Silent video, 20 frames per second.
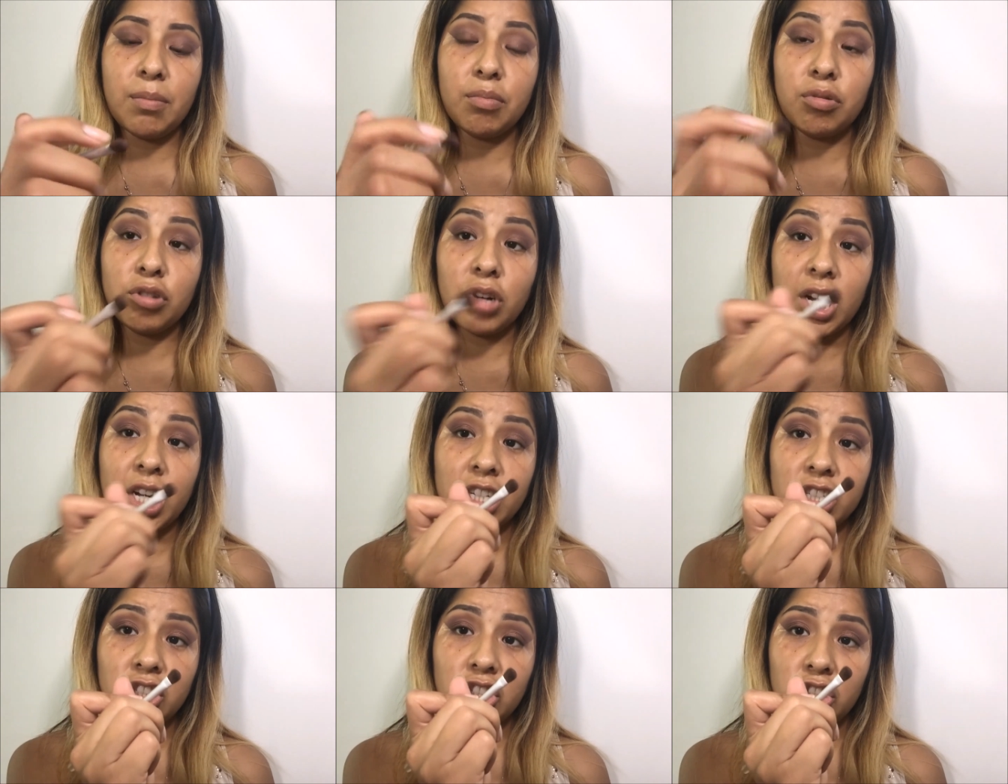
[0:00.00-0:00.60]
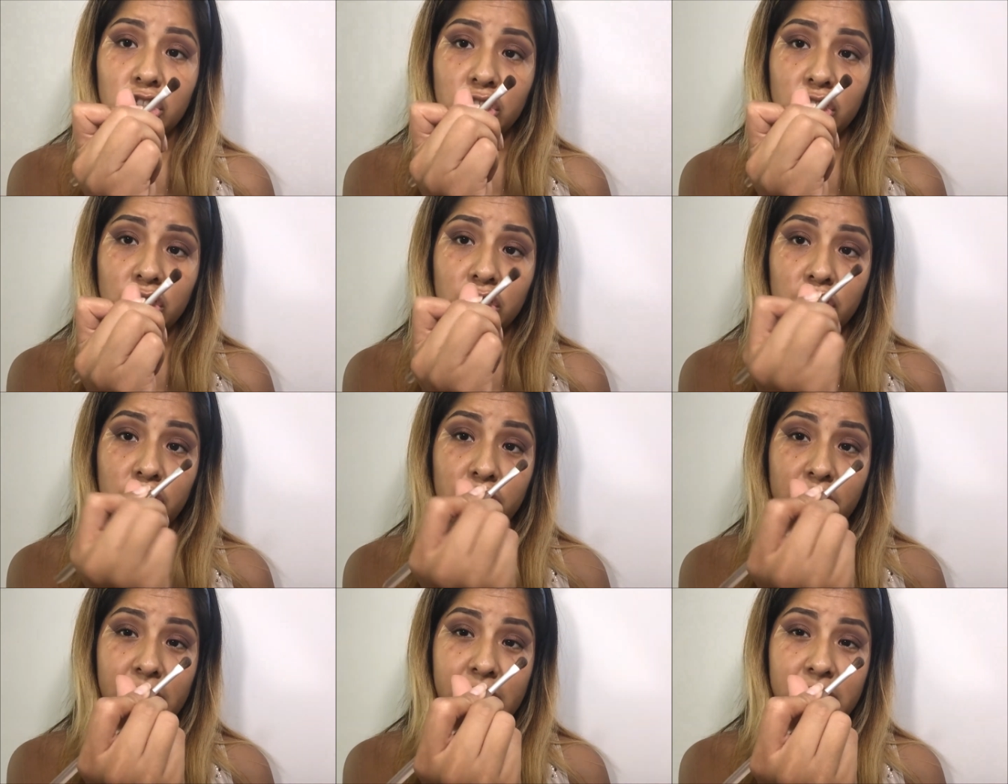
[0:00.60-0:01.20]
brush.
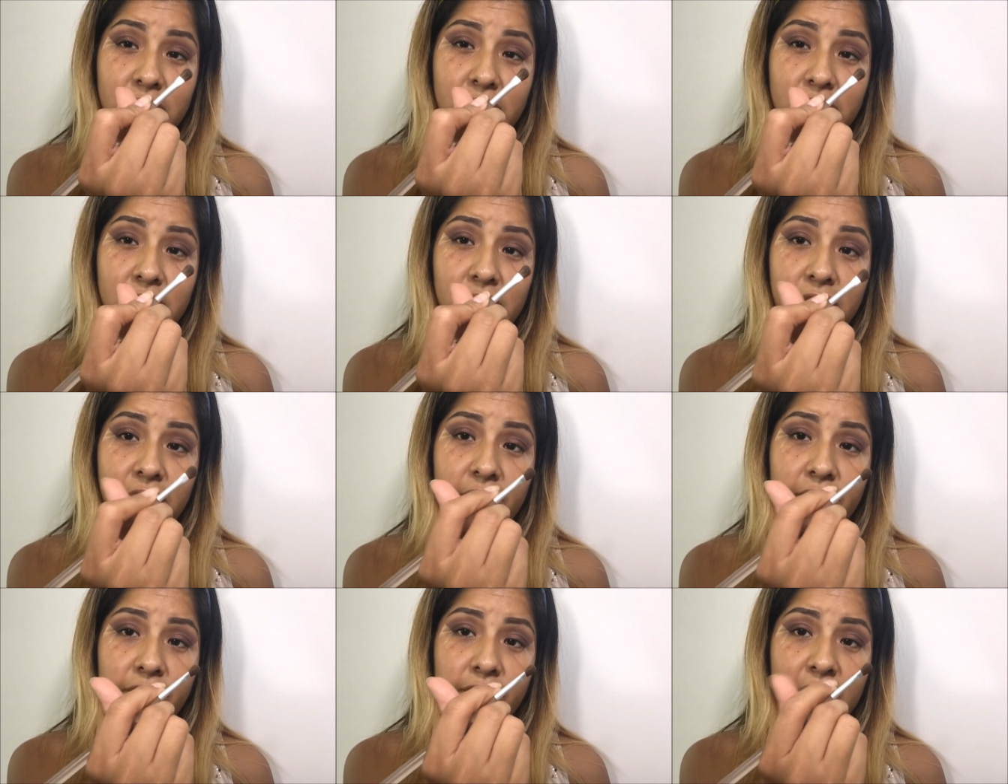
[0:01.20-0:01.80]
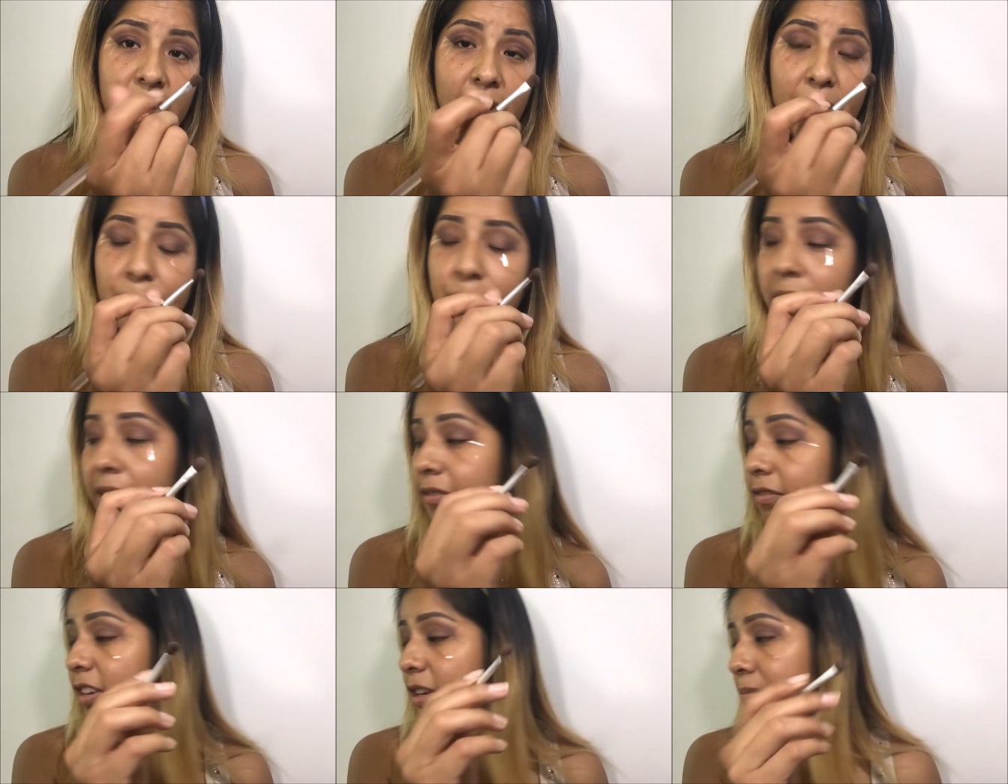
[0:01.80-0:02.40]
Do you guys see? Flat
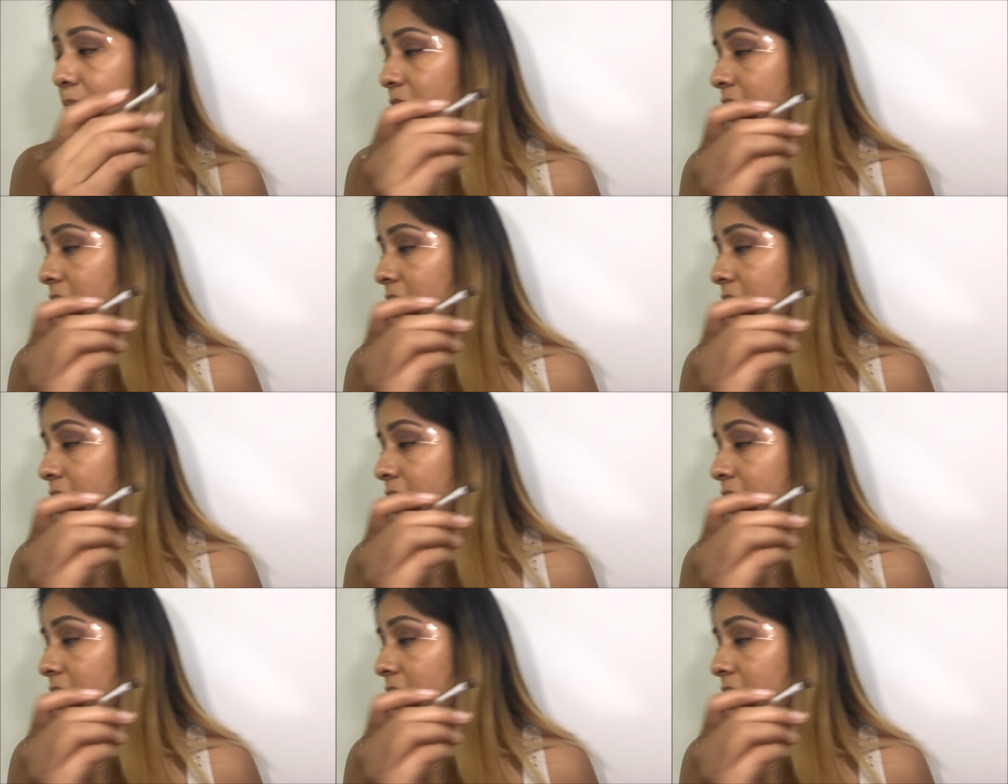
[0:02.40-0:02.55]
puffy